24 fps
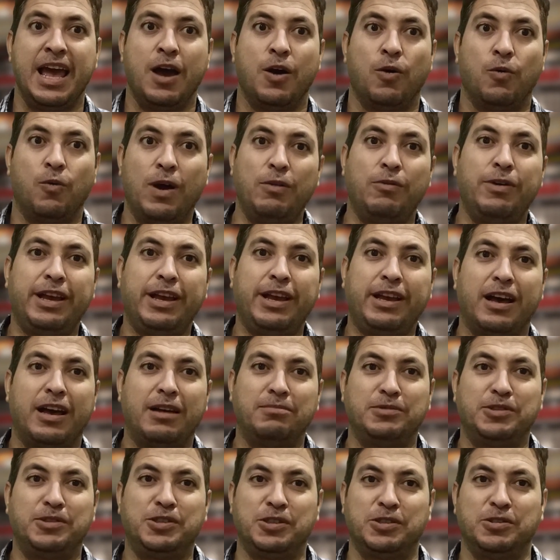When we
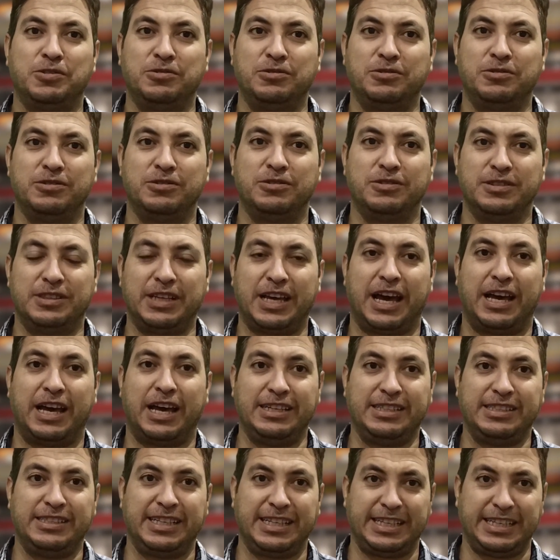come to the
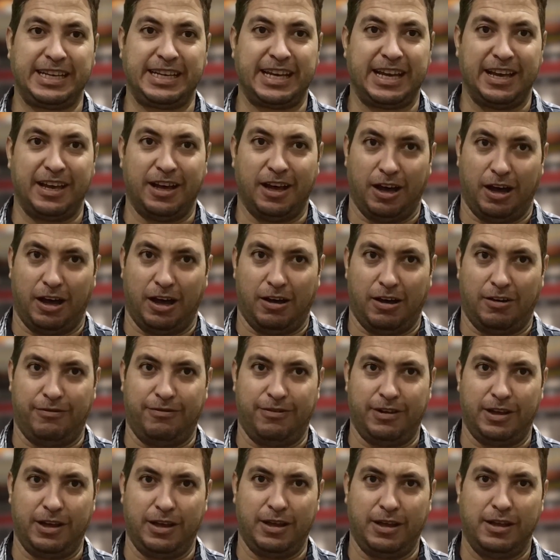idea
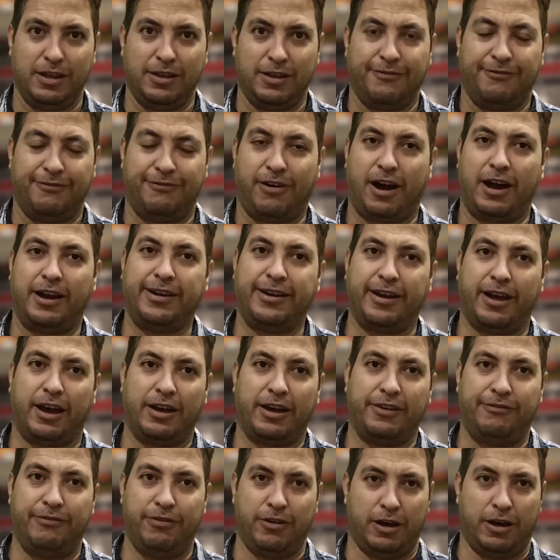of
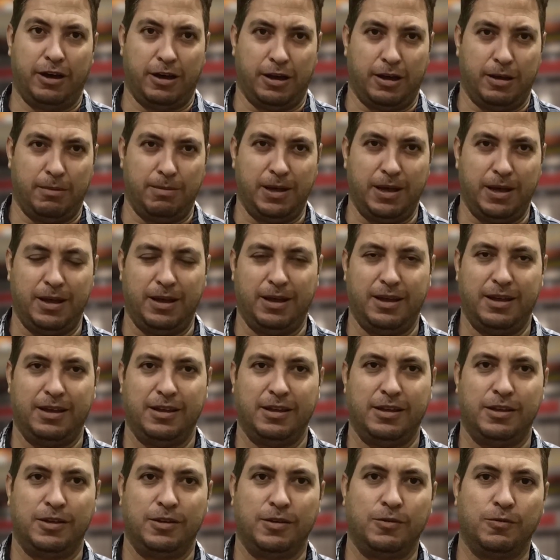finite verb,
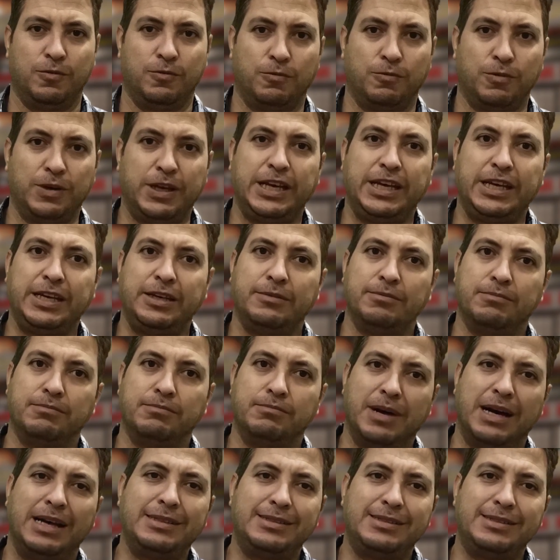we
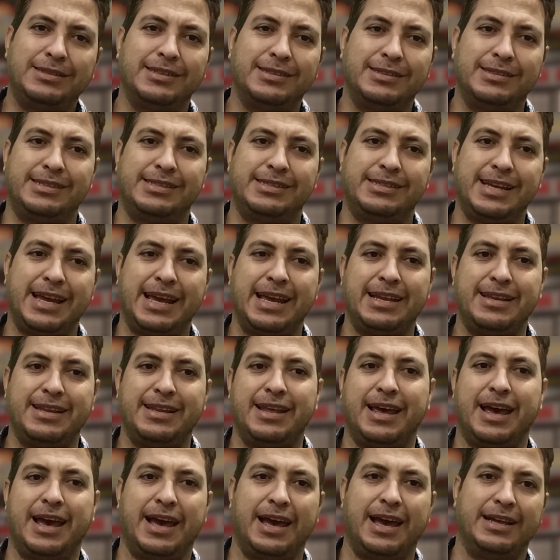must understand
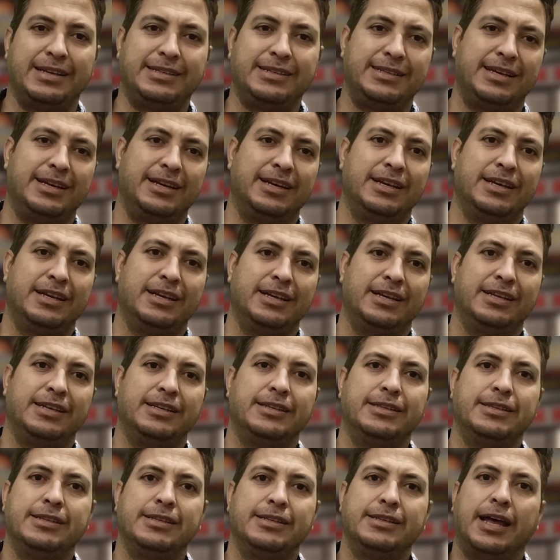that
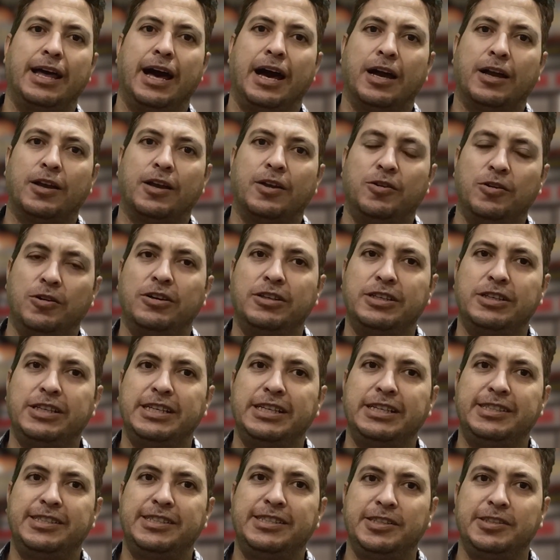
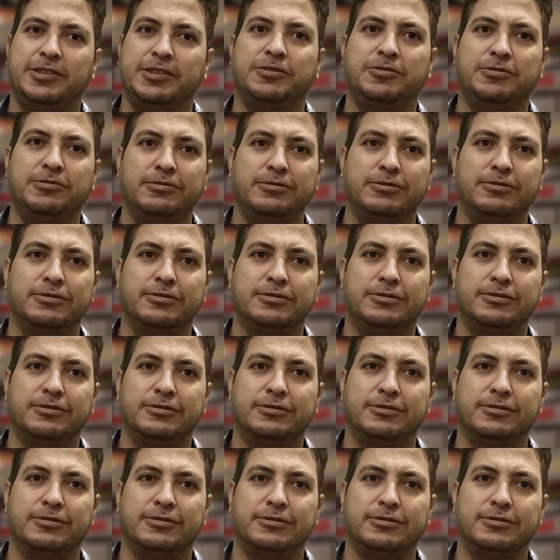according to
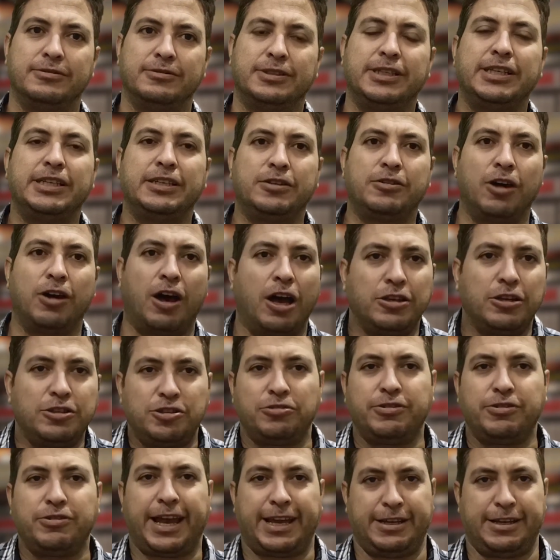the
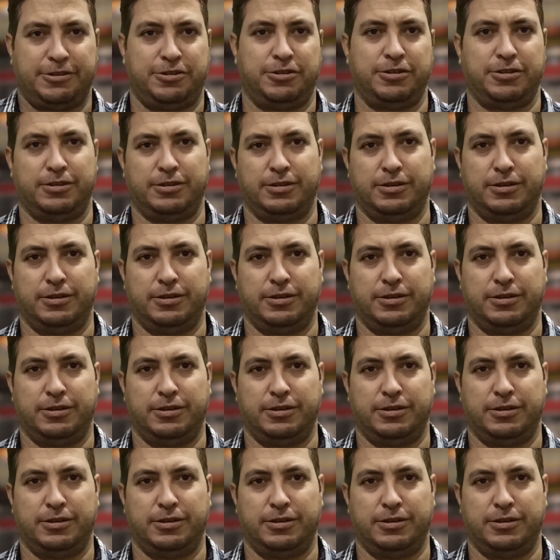conjugation